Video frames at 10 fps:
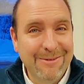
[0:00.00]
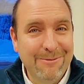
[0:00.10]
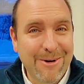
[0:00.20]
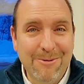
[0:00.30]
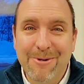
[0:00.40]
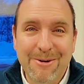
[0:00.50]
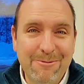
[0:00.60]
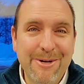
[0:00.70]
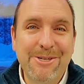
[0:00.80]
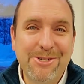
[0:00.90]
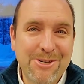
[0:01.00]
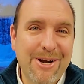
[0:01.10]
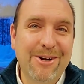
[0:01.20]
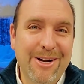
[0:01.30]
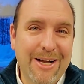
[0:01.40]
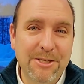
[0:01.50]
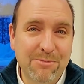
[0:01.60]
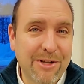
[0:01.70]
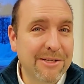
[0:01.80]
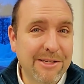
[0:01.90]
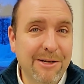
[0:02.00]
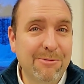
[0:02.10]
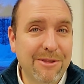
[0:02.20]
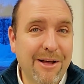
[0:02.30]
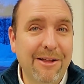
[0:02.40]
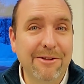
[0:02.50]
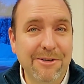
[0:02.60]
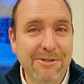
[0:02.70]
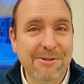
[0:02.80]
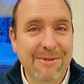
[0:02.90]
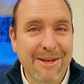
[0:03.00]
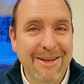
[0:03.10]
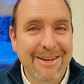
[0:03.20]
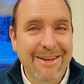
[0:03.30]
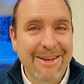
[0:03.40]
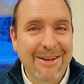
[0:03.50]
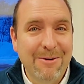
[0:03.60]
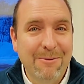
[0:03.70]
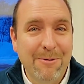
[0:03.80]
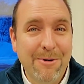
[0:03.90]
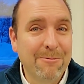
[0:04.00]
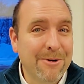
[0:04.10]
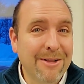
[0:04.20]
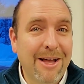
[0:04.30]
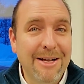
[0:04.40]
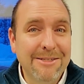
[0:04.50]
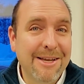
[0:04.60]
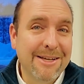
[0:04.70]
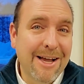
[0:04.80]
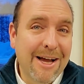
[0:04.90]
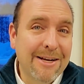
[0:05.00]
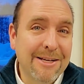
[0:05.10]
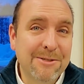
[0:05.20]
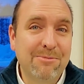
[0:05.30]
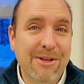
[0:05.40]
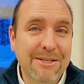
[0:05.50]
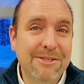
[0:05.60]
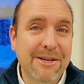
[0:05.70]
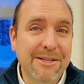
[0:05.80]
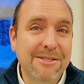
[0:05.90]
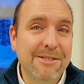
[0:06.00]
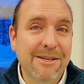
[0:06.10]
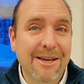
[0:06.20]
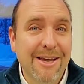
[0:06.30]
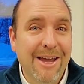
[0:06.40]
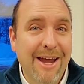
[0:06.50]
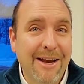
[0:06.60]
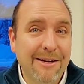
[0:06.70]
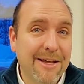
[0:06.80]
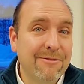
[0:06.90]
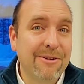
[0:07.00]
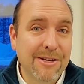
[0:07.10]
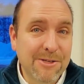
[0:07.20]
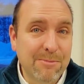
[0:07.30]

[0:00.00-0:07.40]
Well, when we share God's blessing with others, when we realize that God has blessed us and given us a